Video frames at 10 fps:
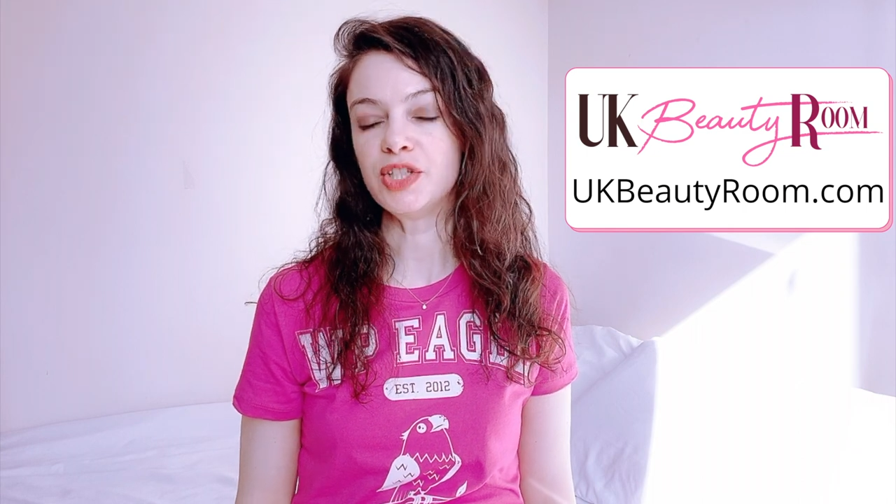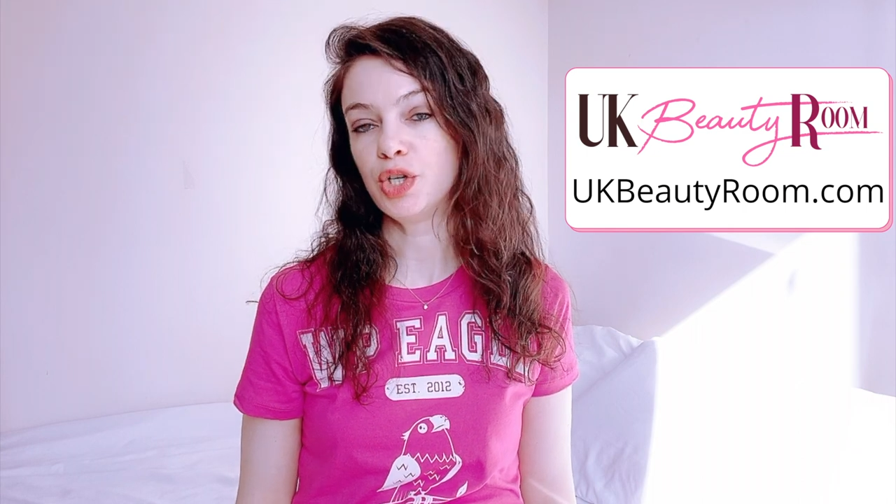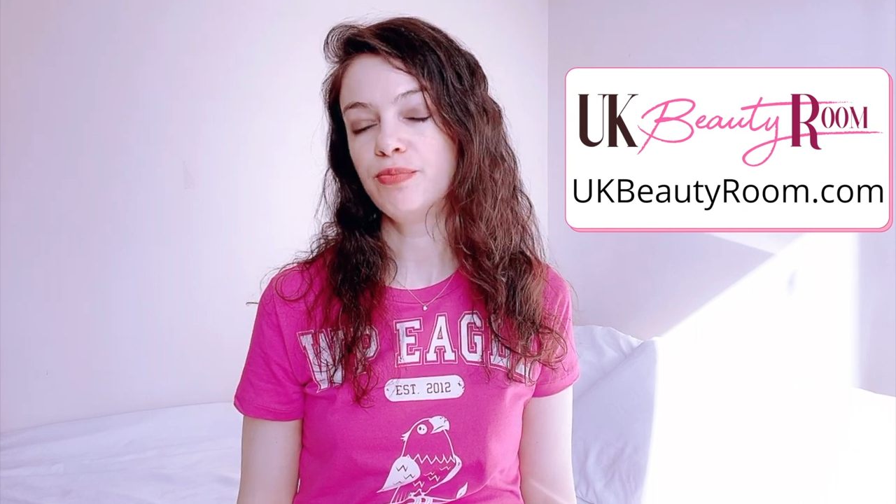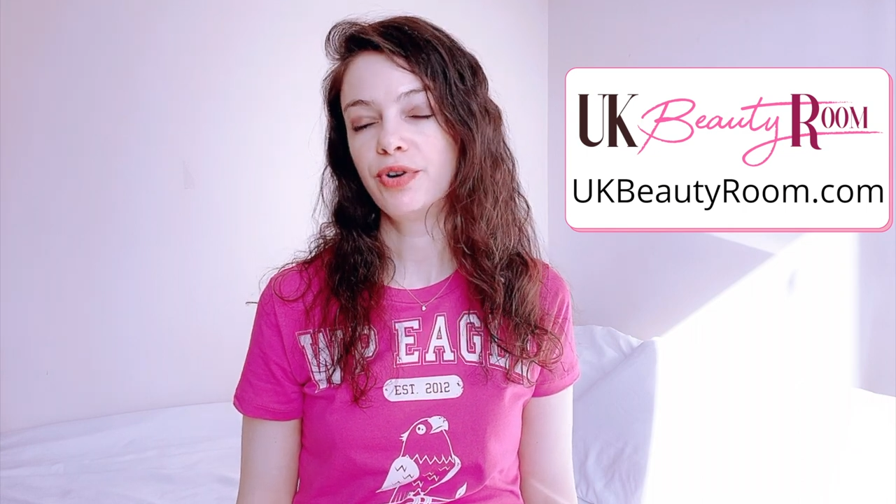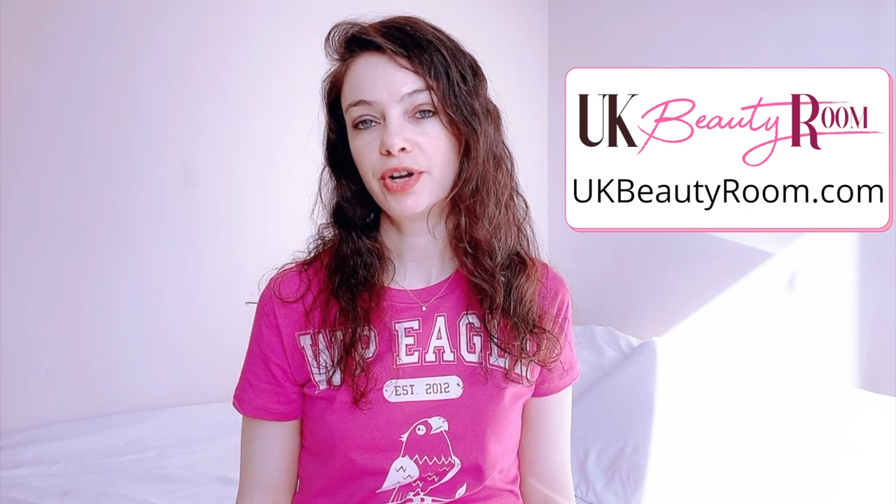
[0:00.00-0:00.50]

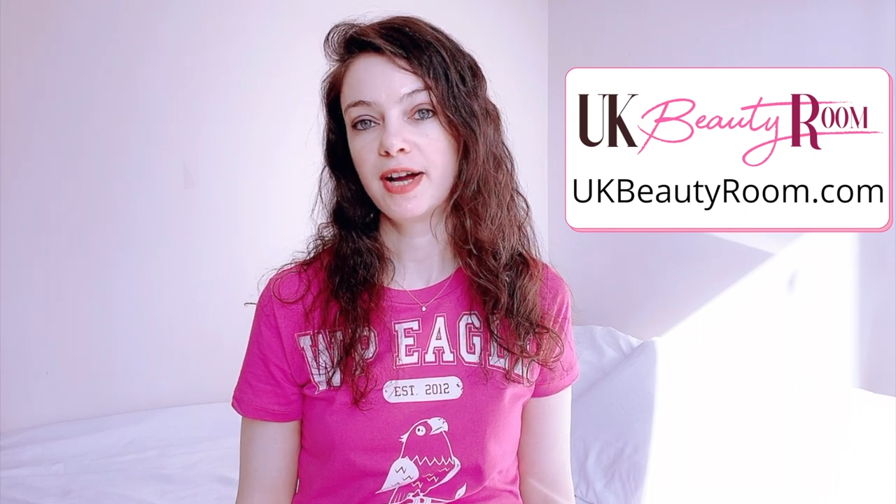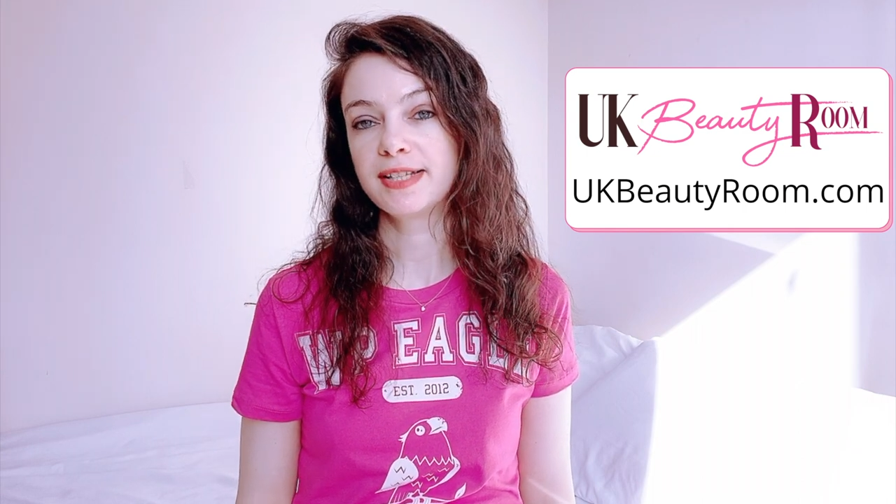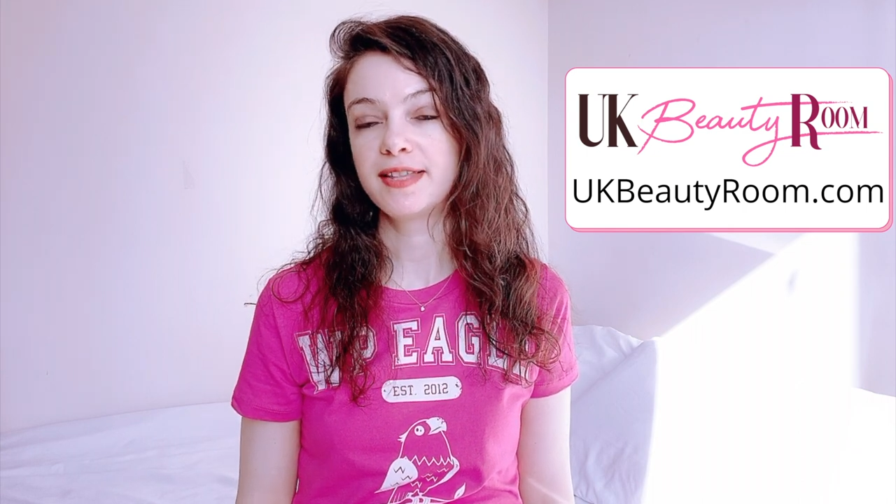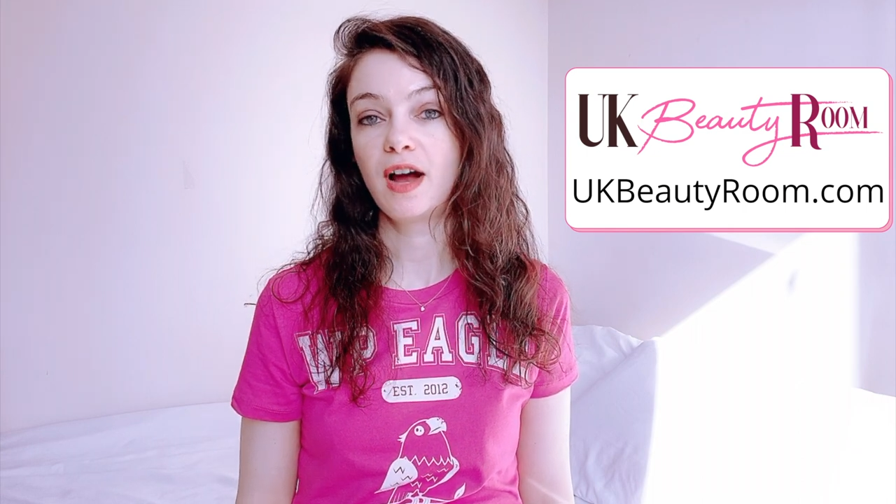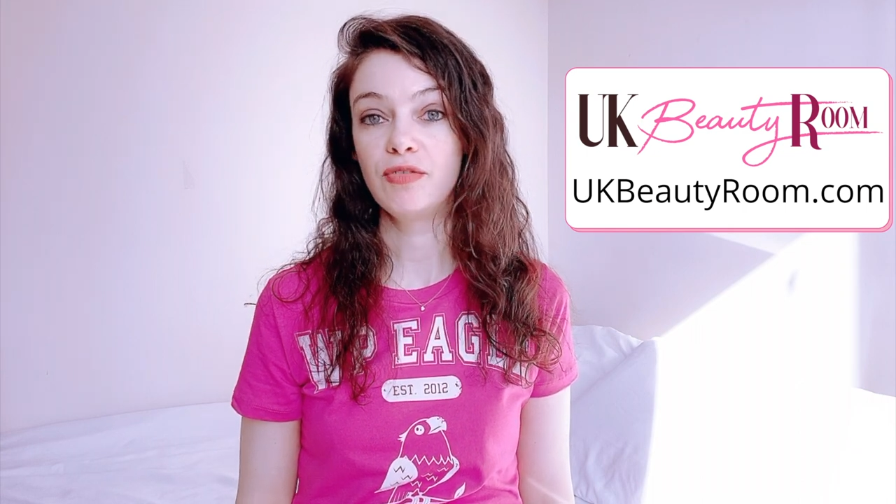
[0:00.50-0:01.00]
two
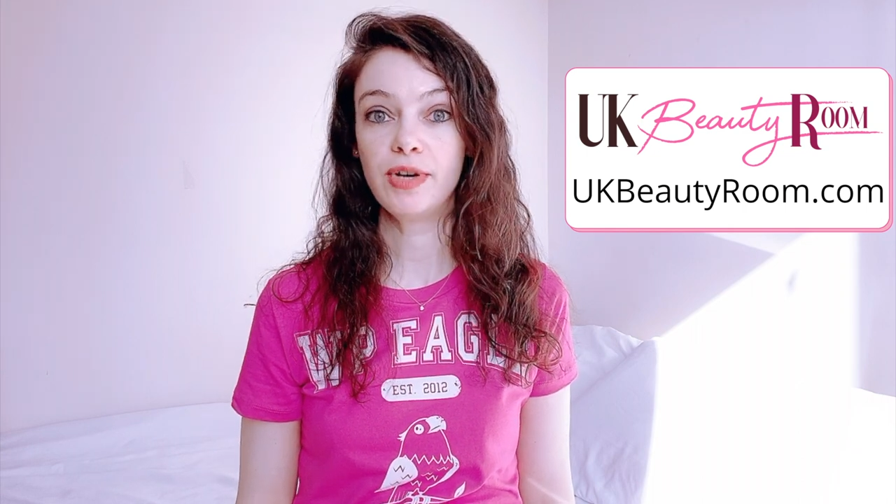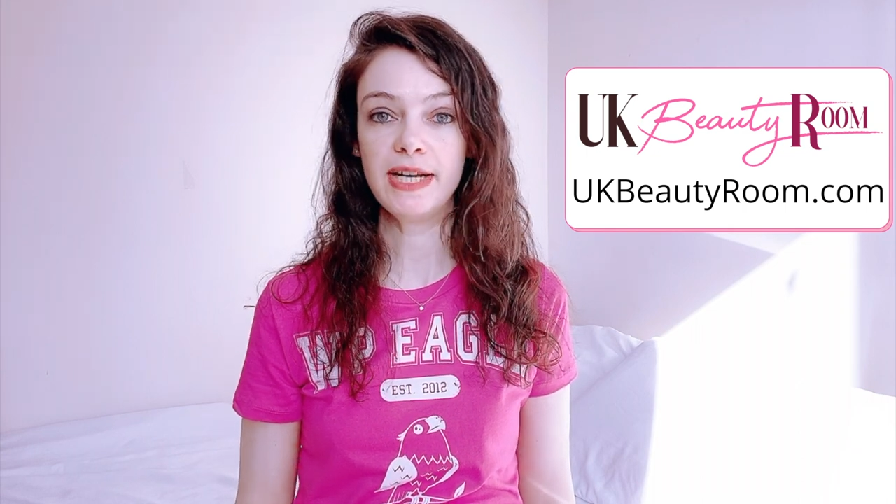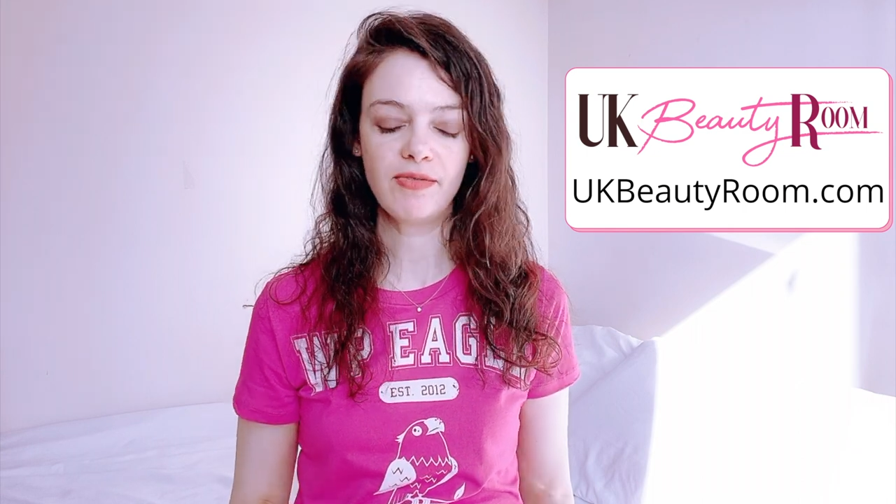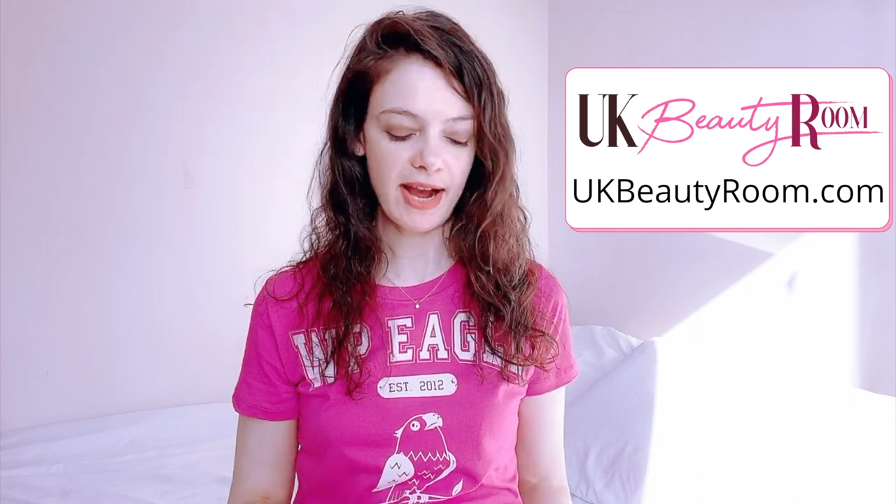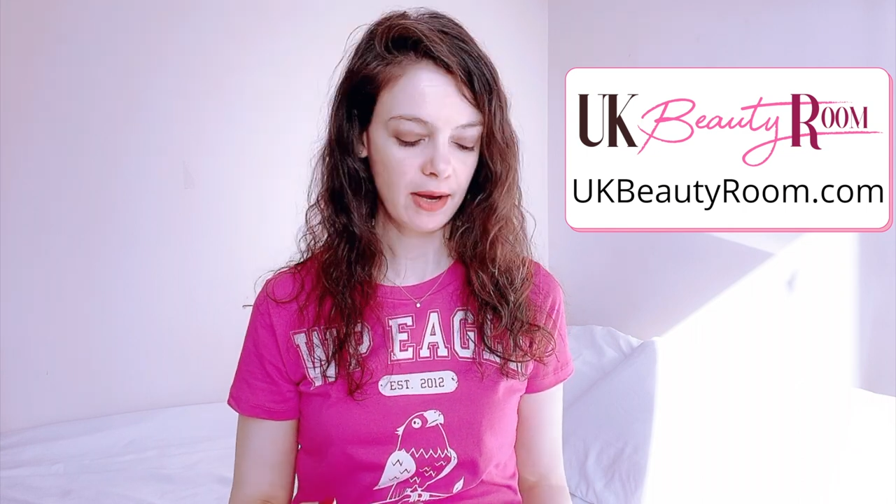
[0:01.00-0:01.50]
products that I
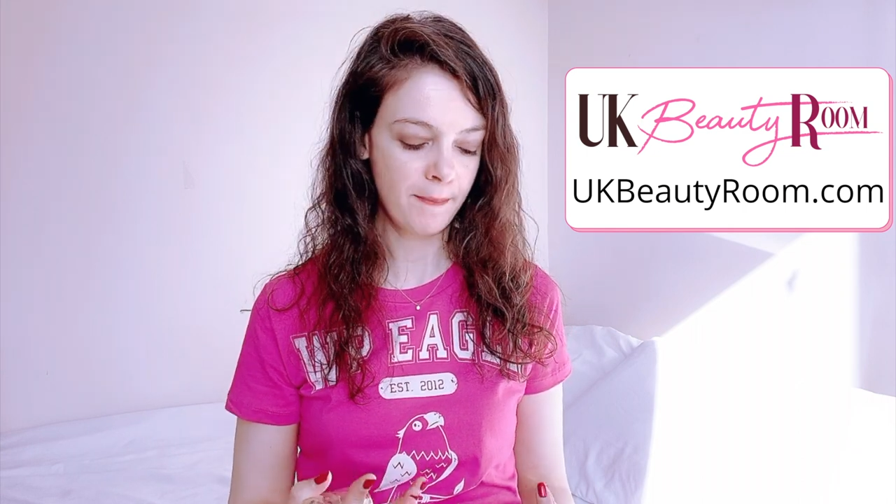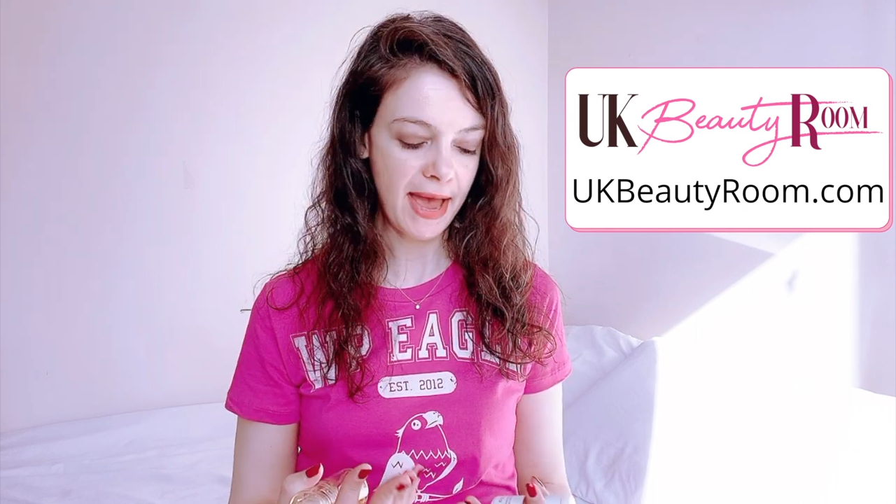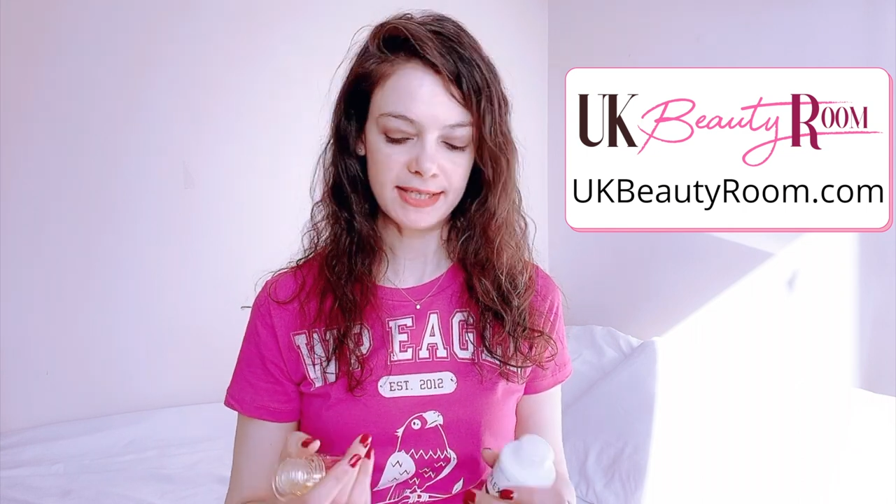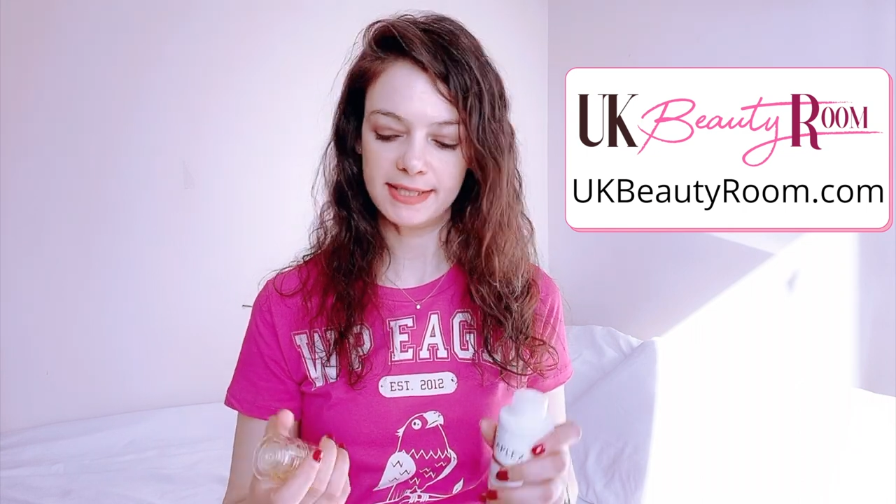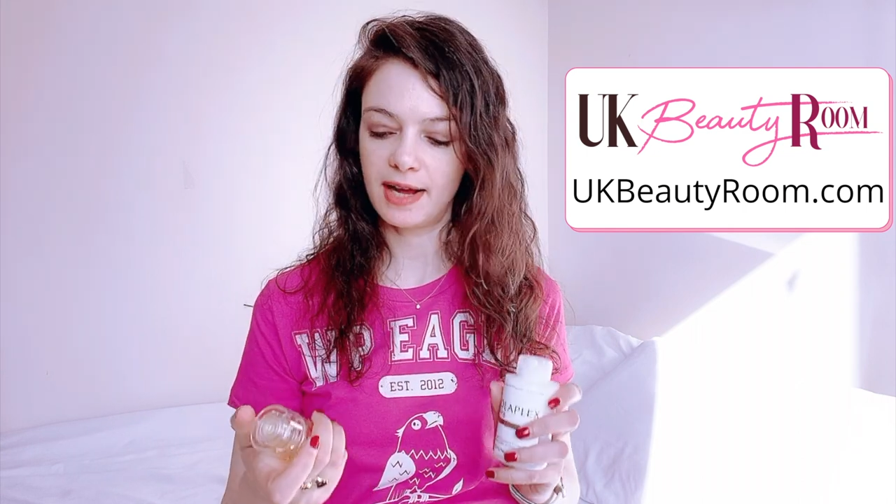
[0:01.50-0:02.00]
really recommend